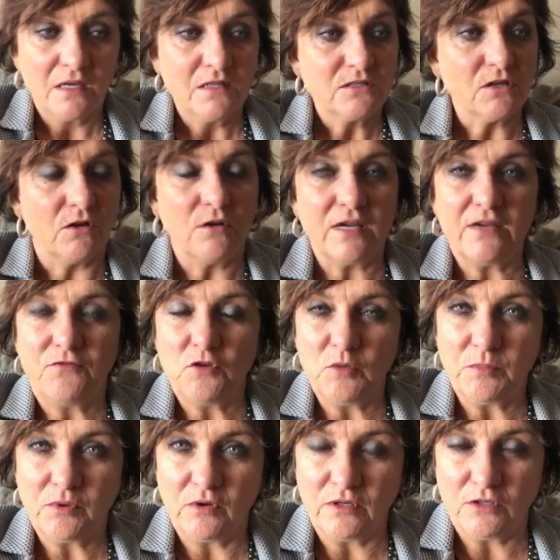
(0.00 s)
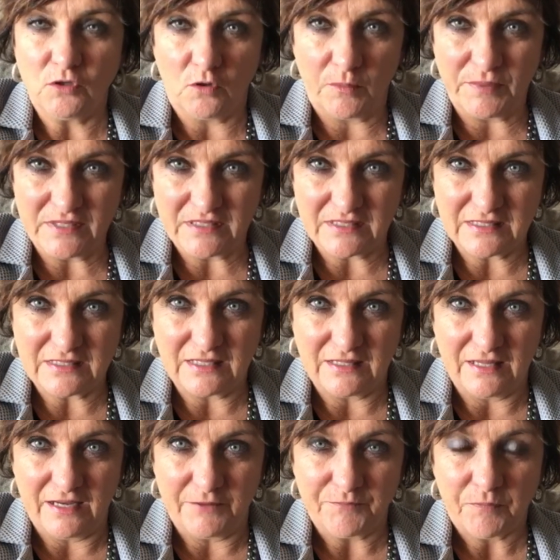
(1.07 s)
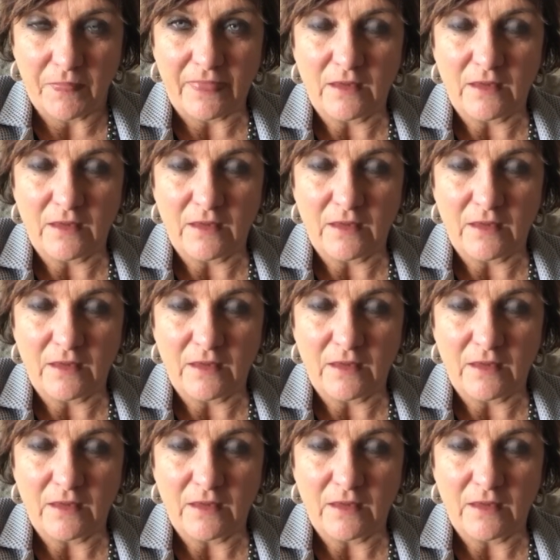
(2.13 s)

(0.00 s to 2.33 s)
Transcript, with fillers: So if you put your business in there,